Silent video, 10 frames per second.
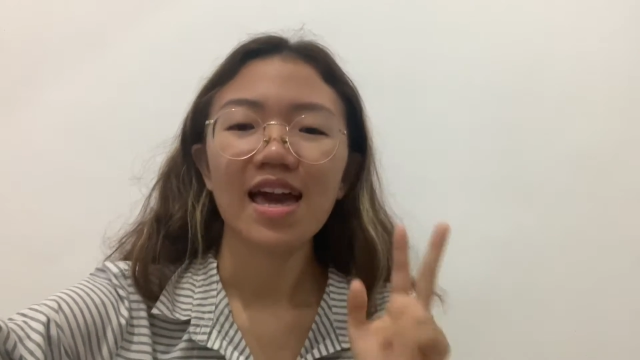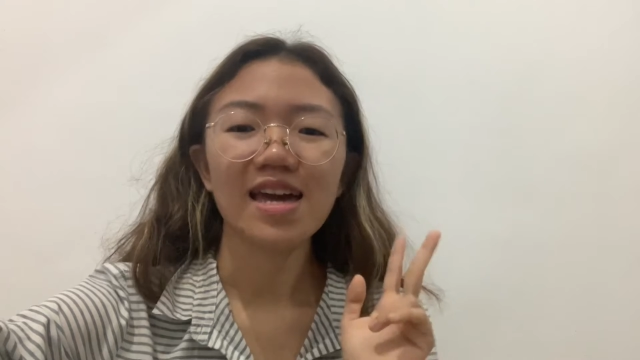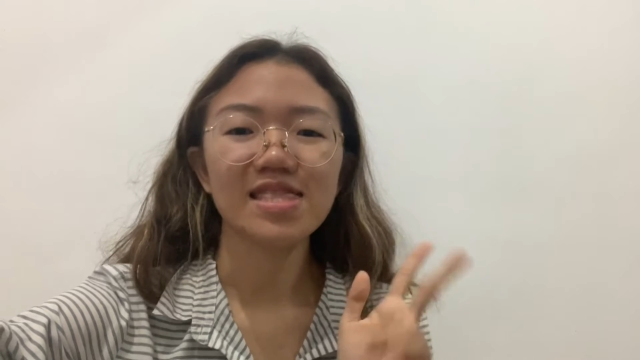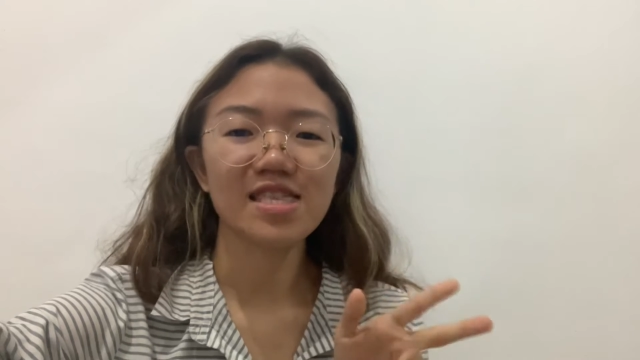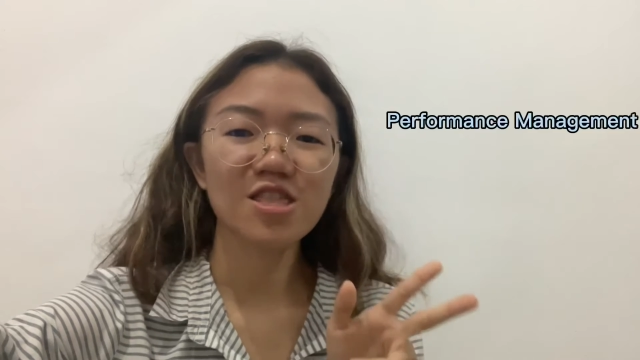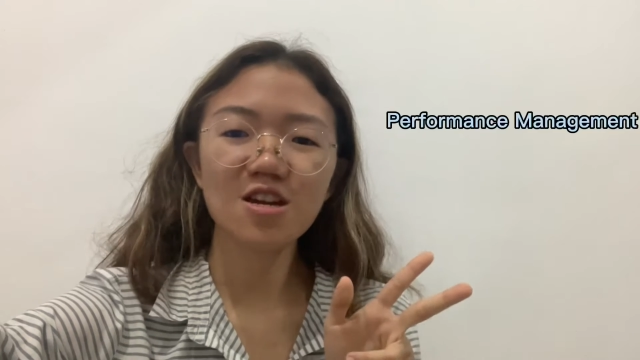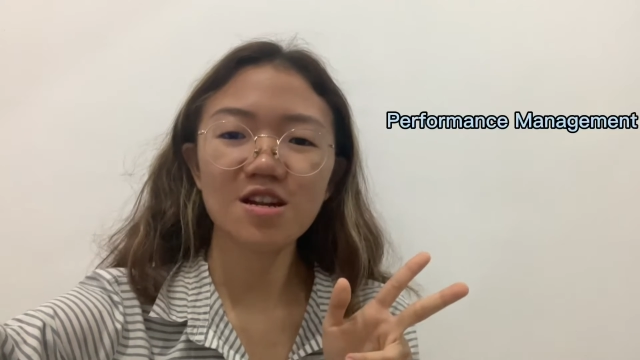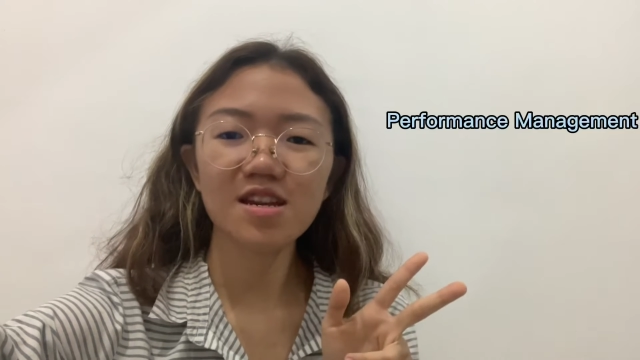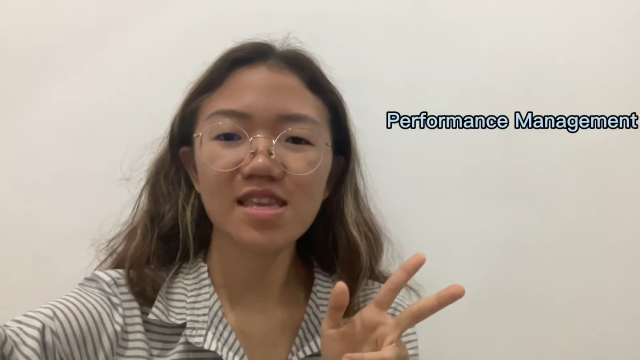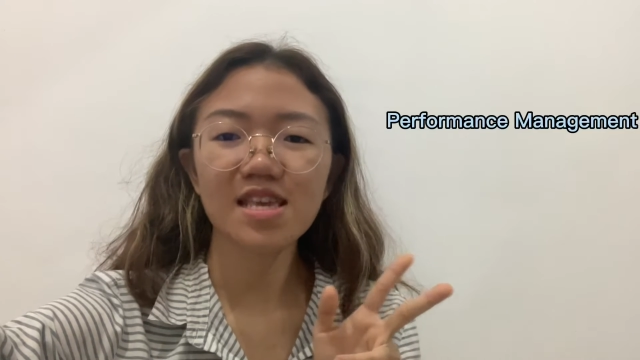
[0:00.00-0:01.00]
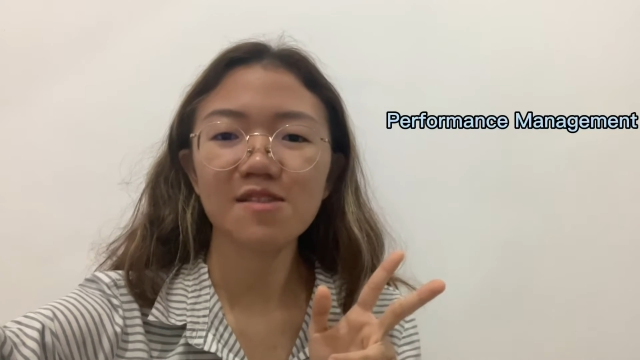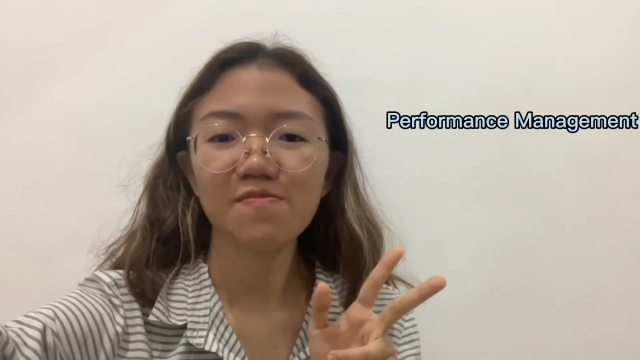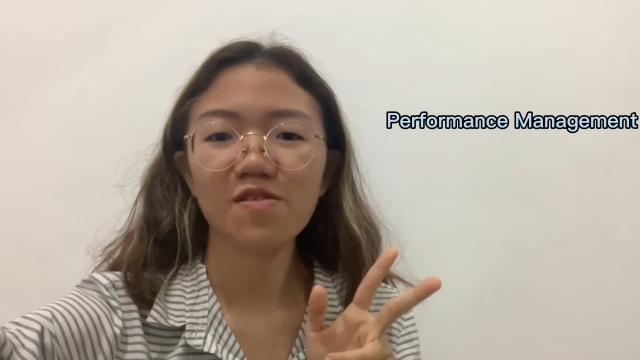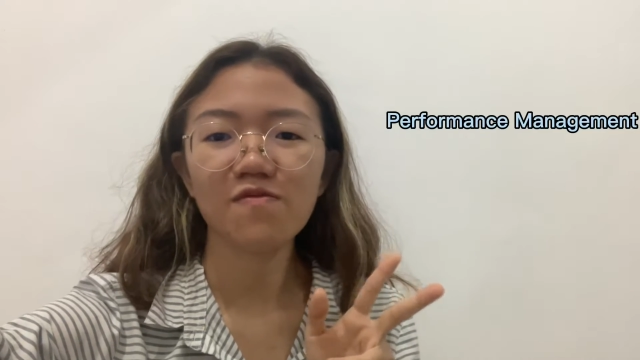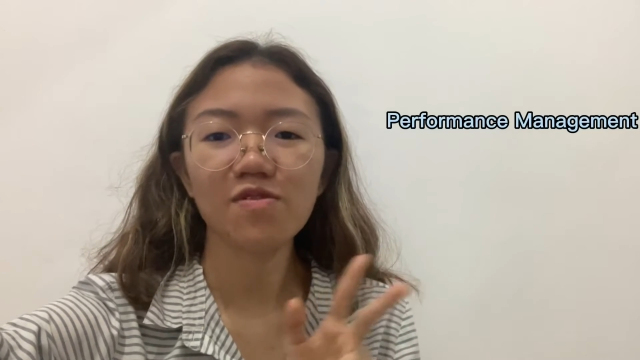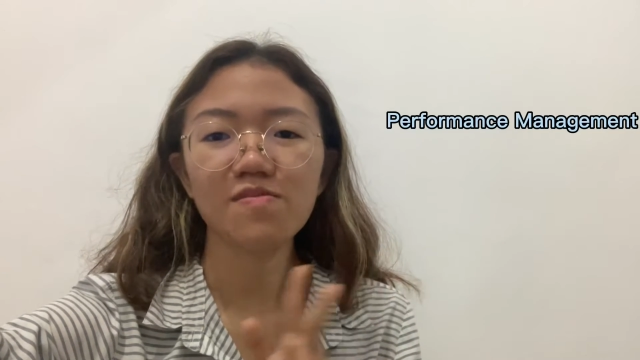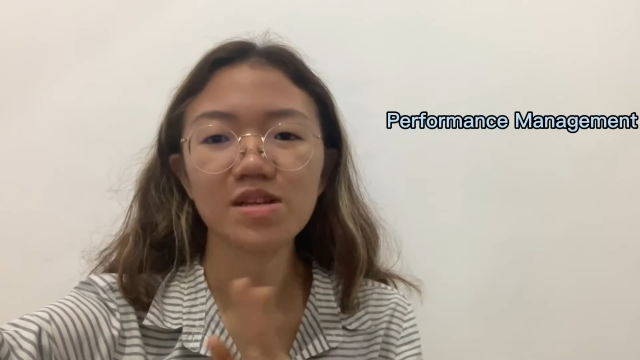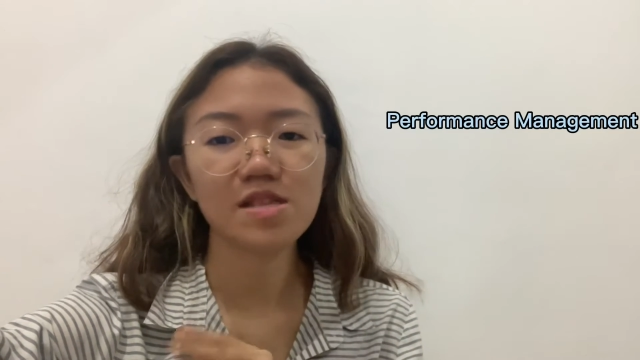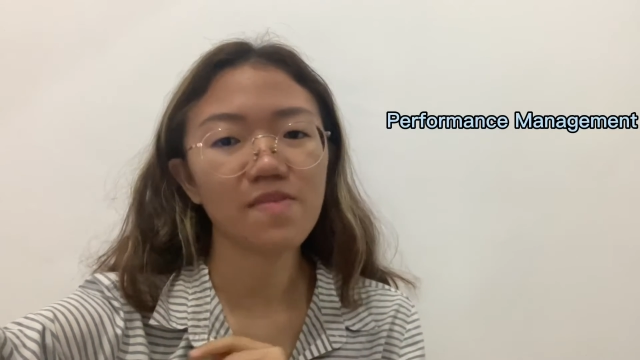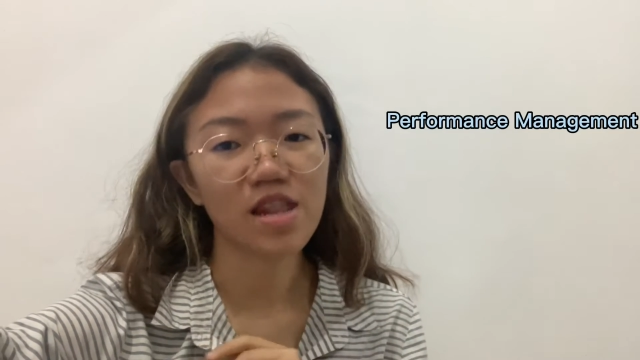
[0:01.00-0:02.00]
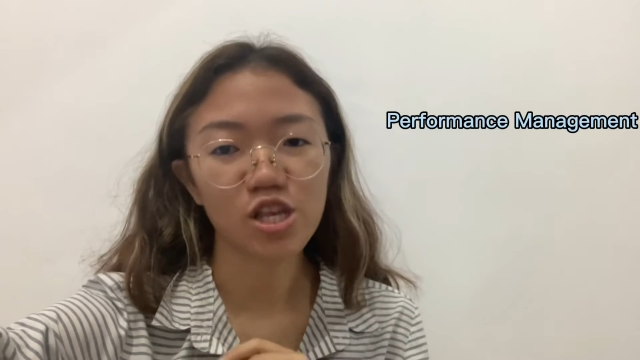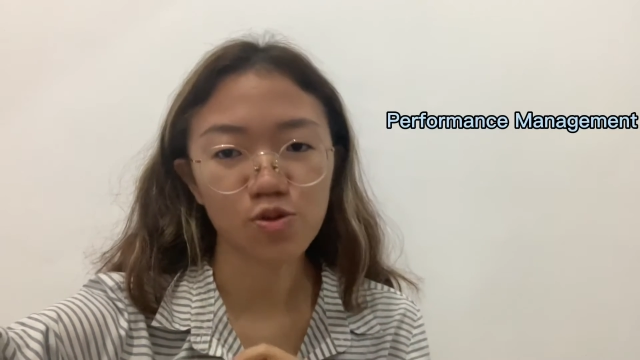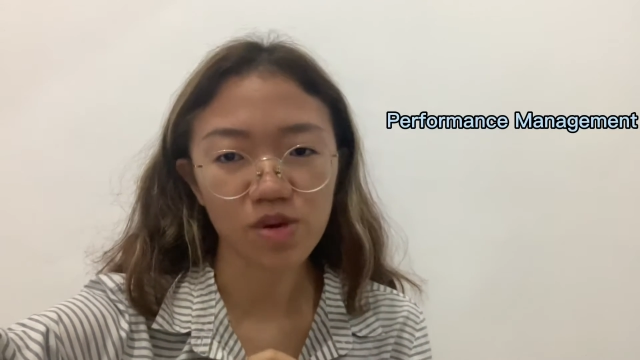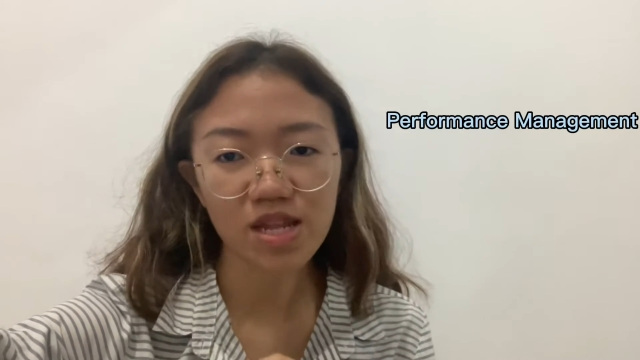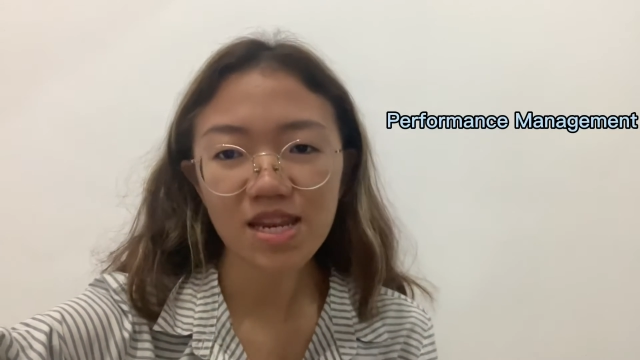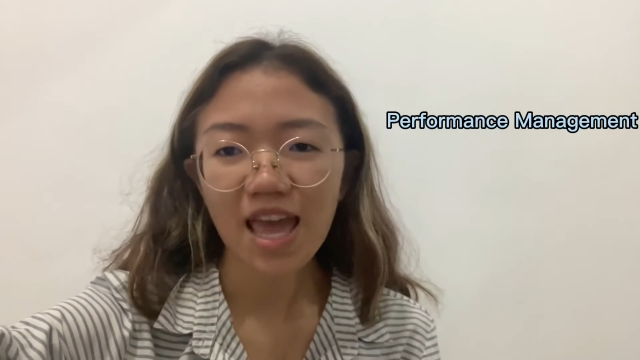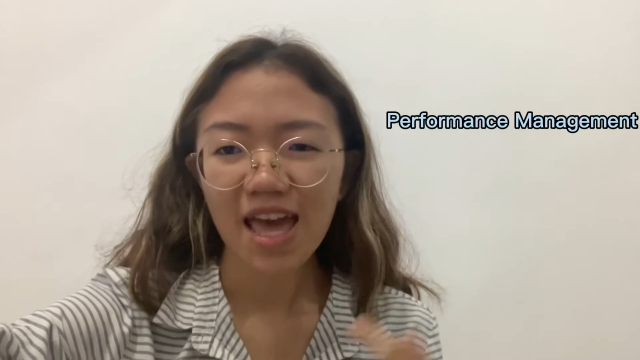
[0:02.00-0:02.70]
And the third is performance management.